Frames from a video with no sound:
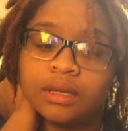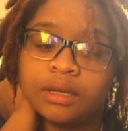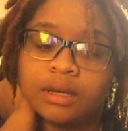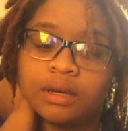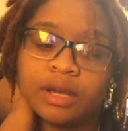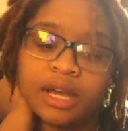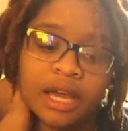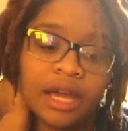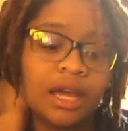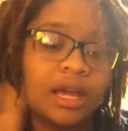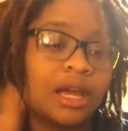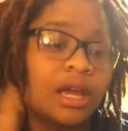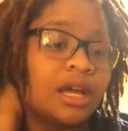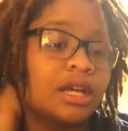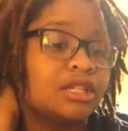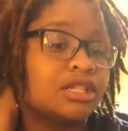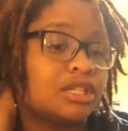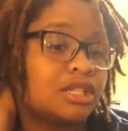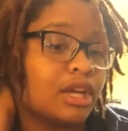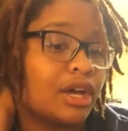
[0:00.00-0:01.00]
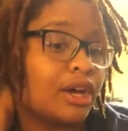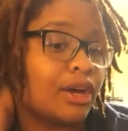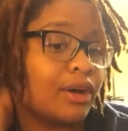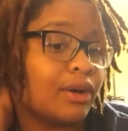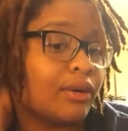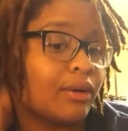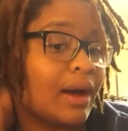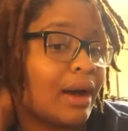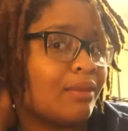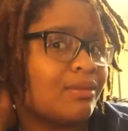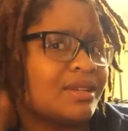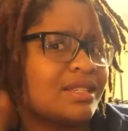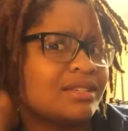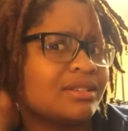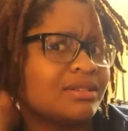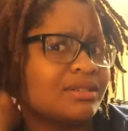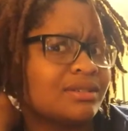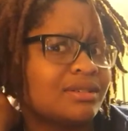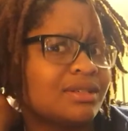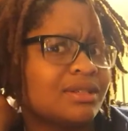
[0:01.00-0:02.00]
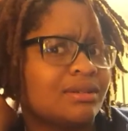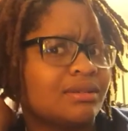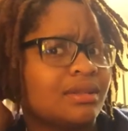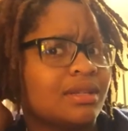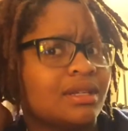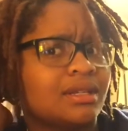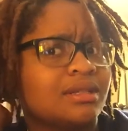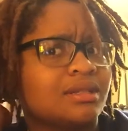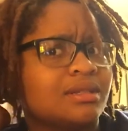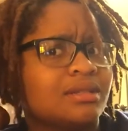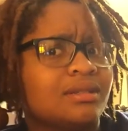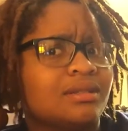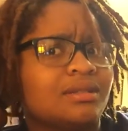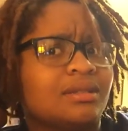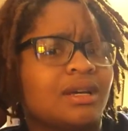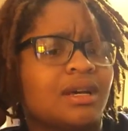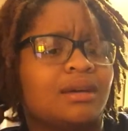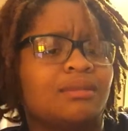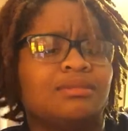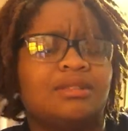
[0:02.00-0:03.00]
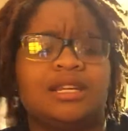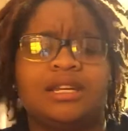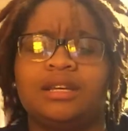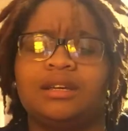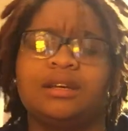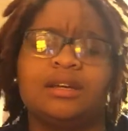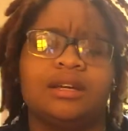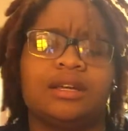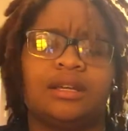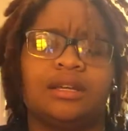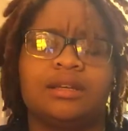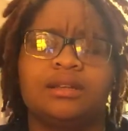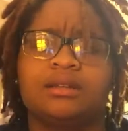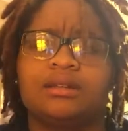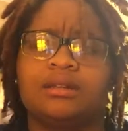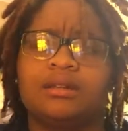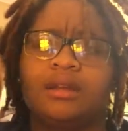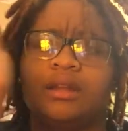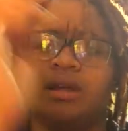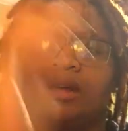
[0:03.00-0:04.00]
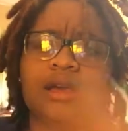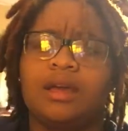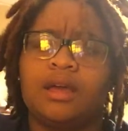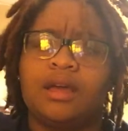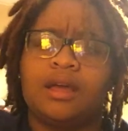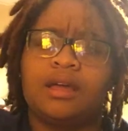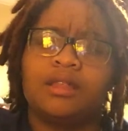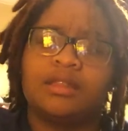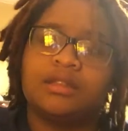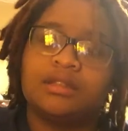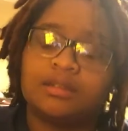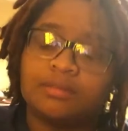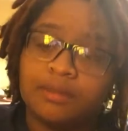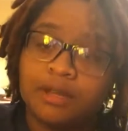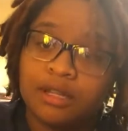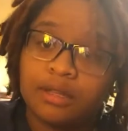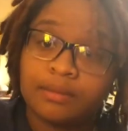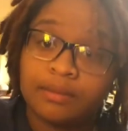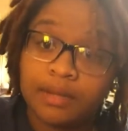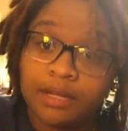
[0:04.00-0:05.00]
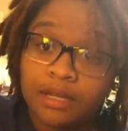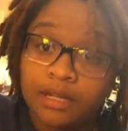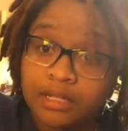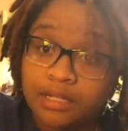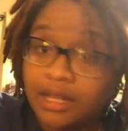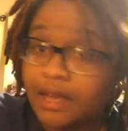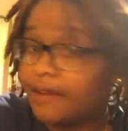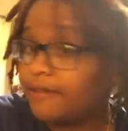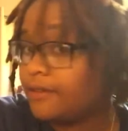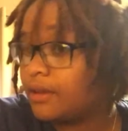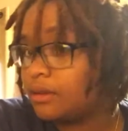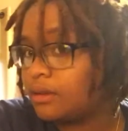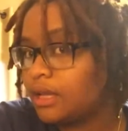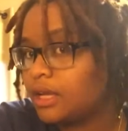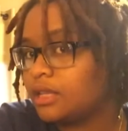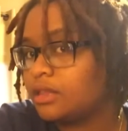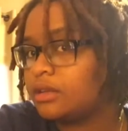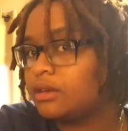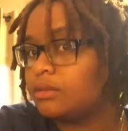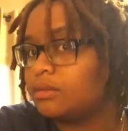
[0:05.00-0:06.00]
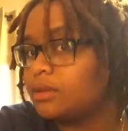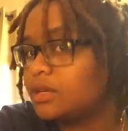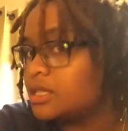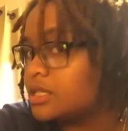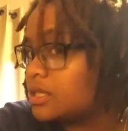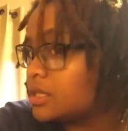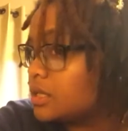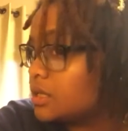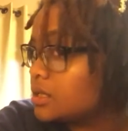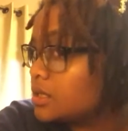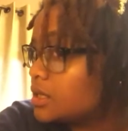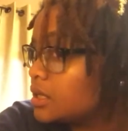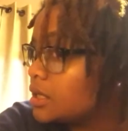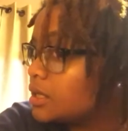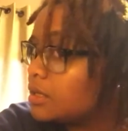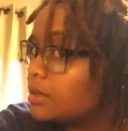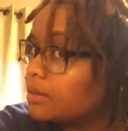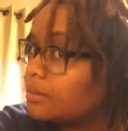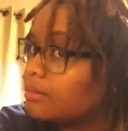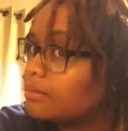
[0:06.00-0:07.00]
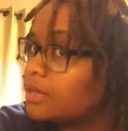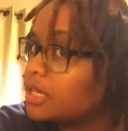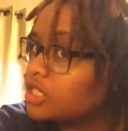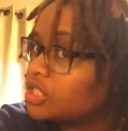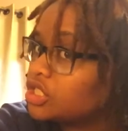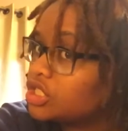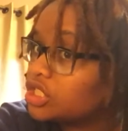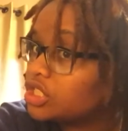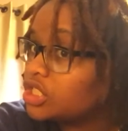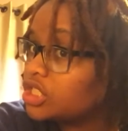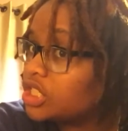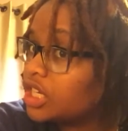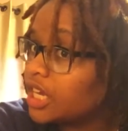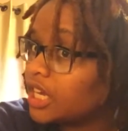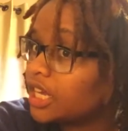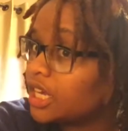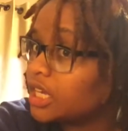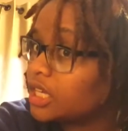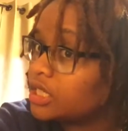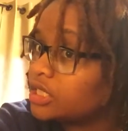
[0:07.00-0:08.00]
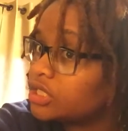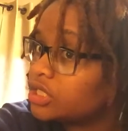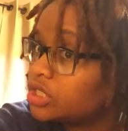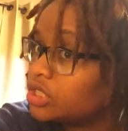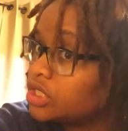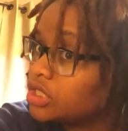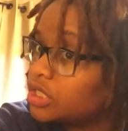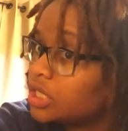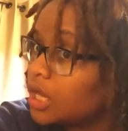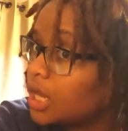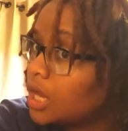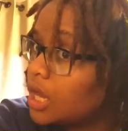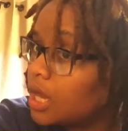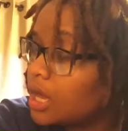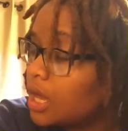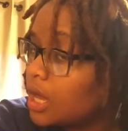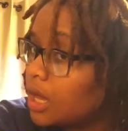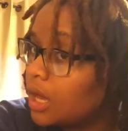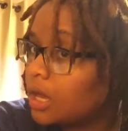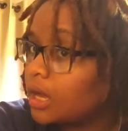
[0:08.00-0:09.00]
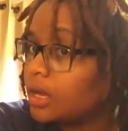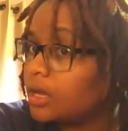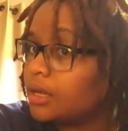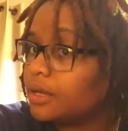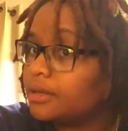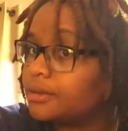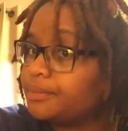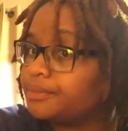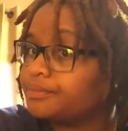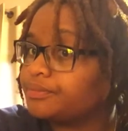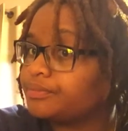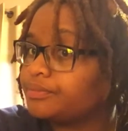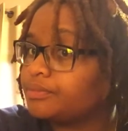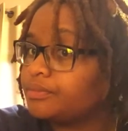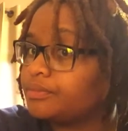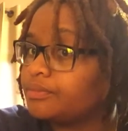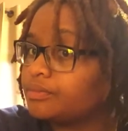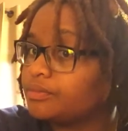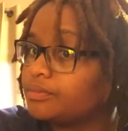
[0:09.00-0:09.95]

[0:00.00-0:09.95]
okay, so I wasn't gonna do this update again this month because I felt like there wasn't much change. Um,